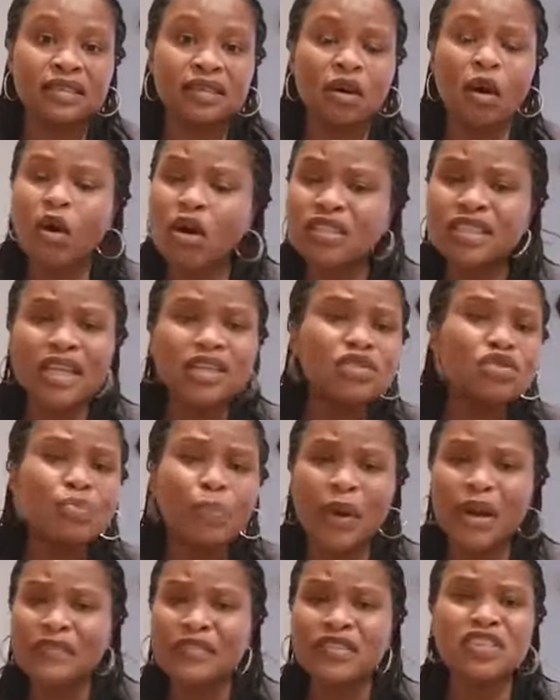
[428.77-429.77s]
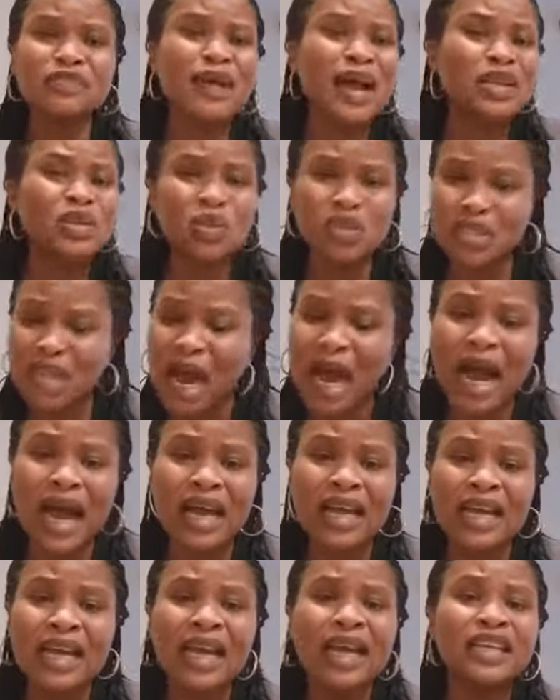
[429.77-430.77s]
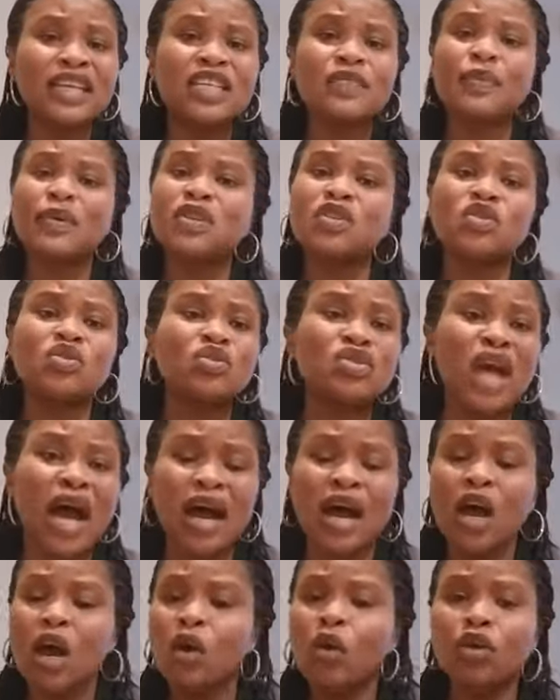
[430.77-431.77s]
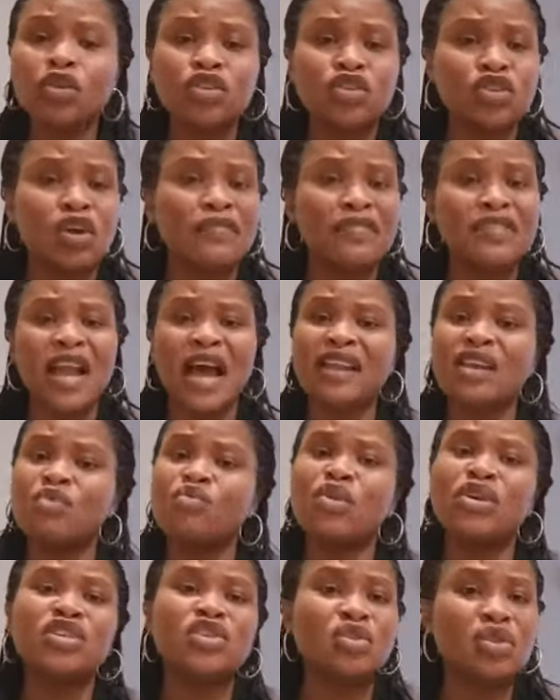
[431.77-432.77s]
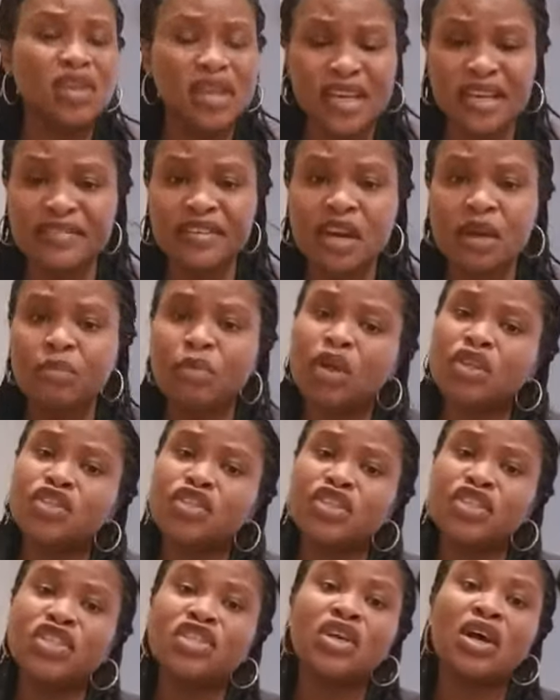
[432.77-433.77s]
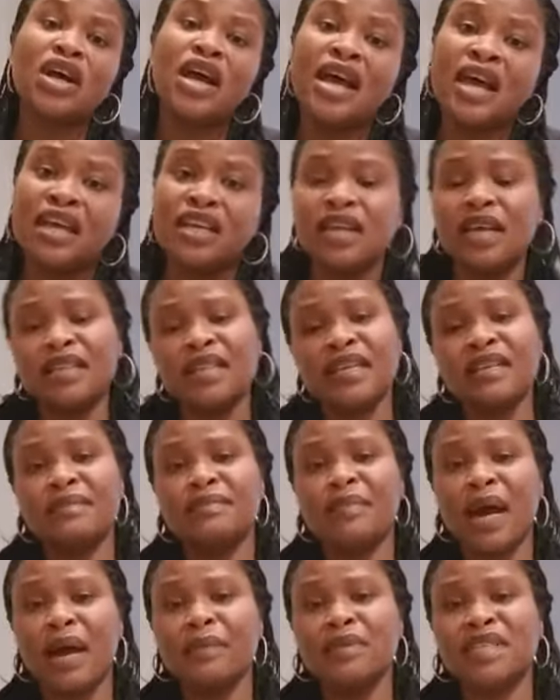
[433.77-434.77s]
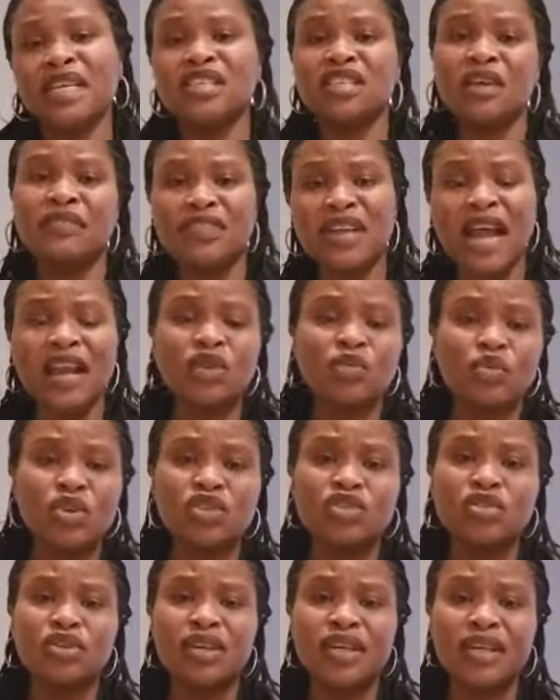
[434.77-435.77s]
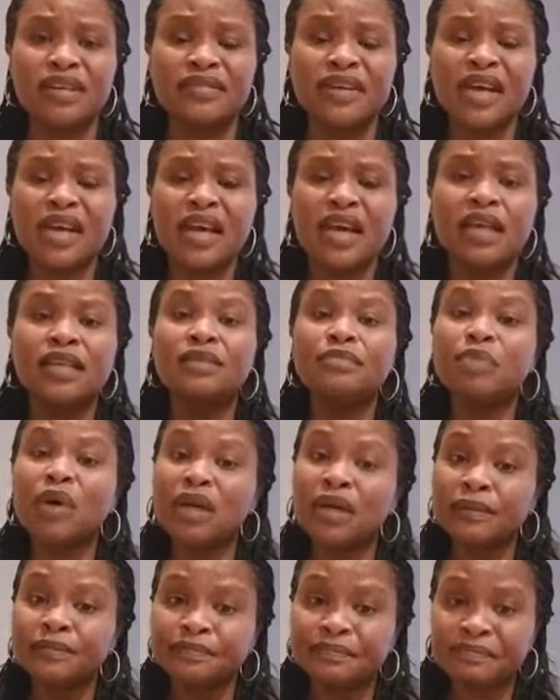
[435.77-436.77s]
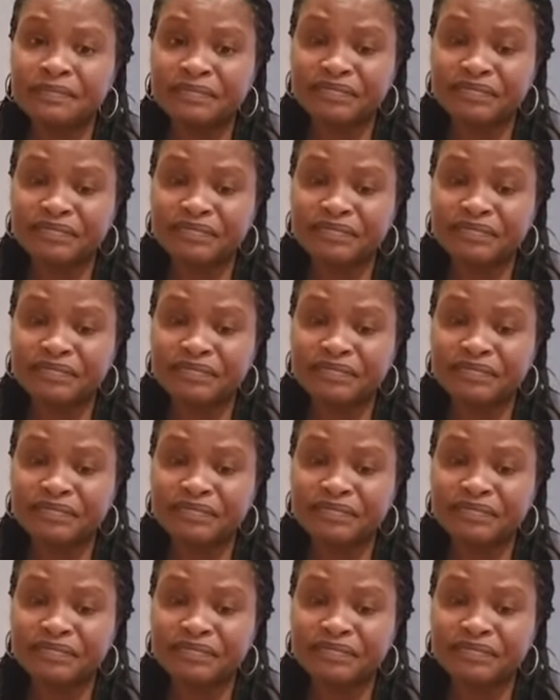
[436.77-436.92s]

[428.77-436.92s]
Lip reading: All day you pray for somebody to die and this person should die, or to suffer not a wish to live. But Jesus, the Bible says, suffer not a wish to live. But